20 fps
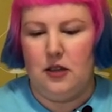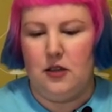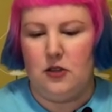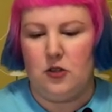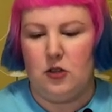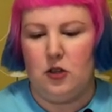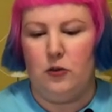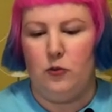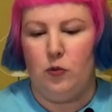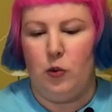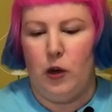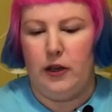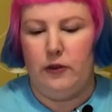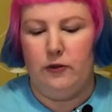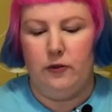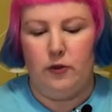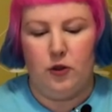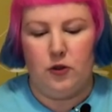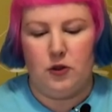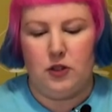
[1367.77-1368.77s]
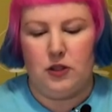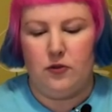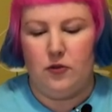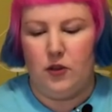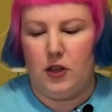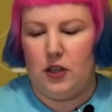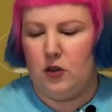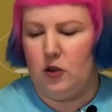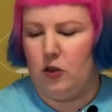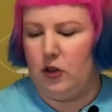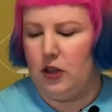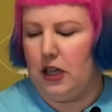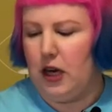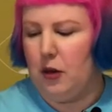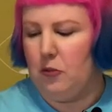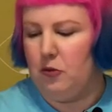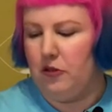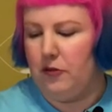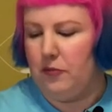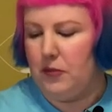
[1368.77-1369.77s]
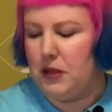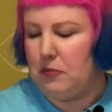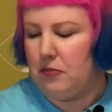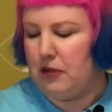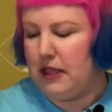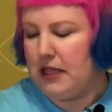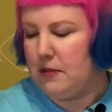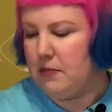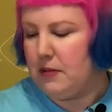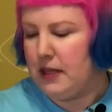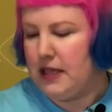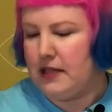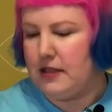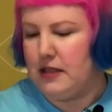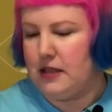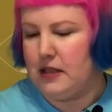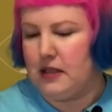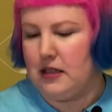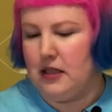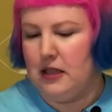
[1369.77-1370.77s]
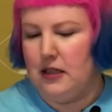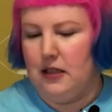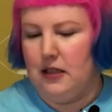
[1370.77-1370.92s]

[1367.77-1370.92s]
sort of one false fit or a couple of misplaced pieces.